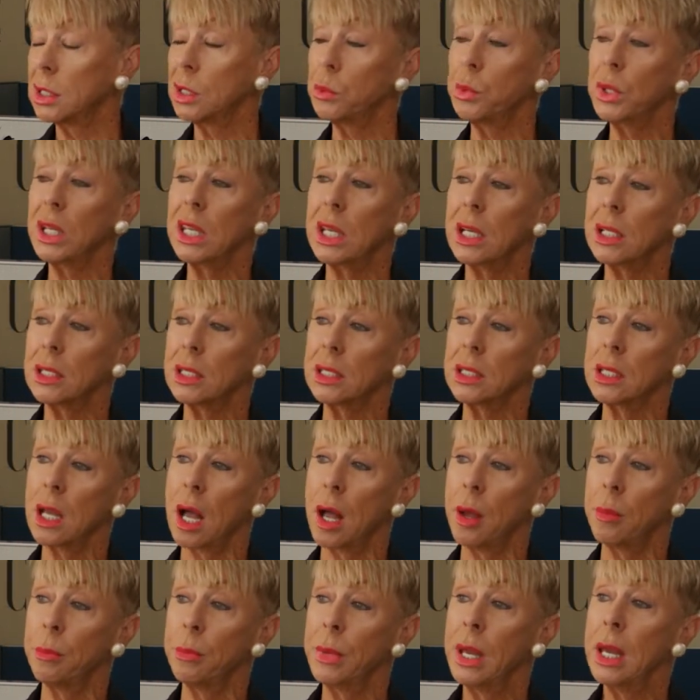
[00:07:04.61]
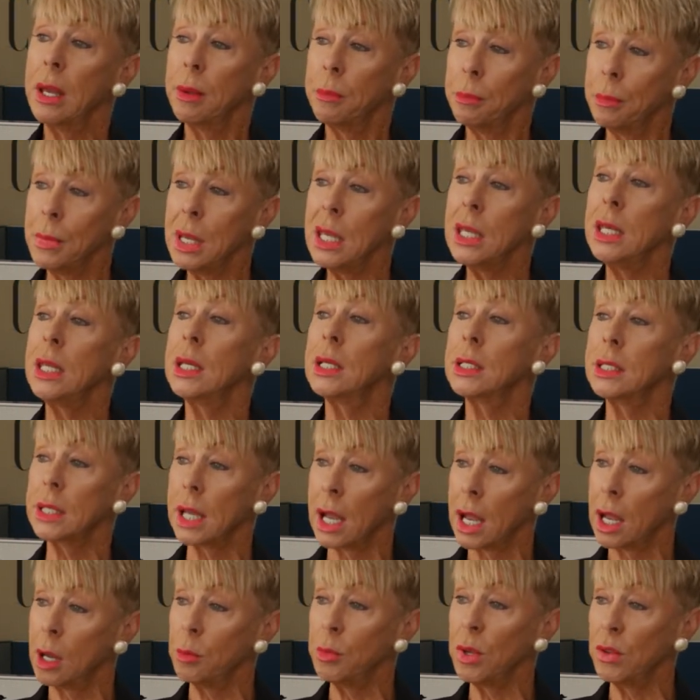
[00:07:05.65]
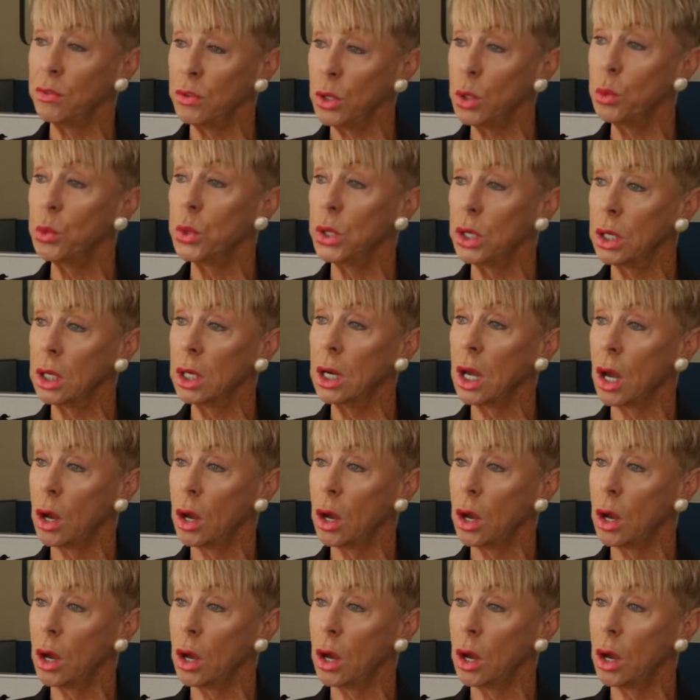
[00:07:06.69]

It would get some media time, if you would,